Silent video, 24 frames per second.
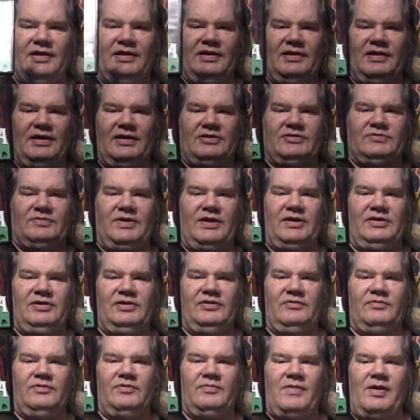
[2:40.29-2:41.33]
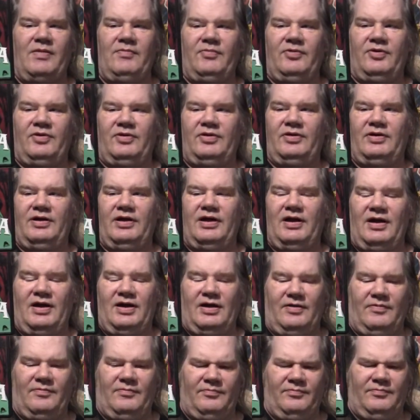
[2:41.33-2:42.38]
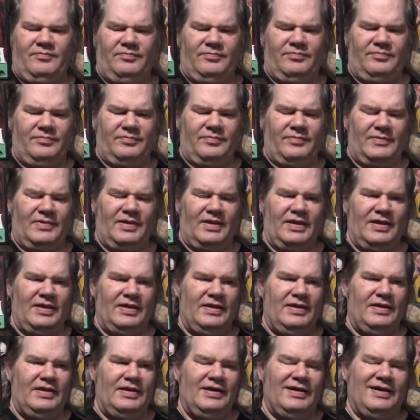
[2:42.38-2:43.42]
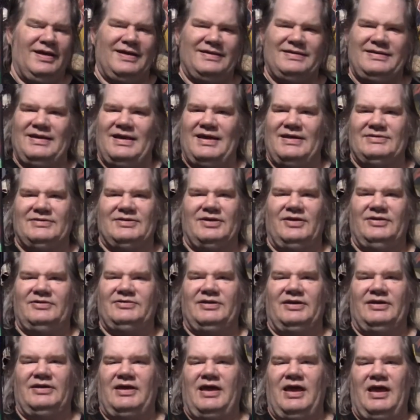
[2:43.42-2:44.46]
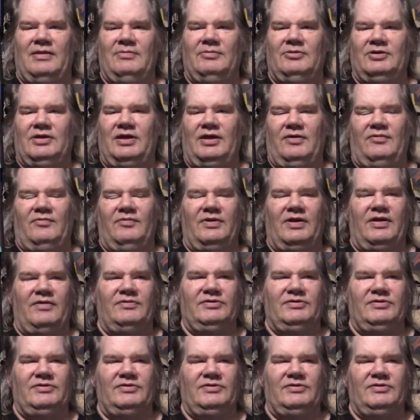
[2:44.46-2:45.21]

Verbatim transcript: That's what I do remember. Um, I think I saw this on cable like when I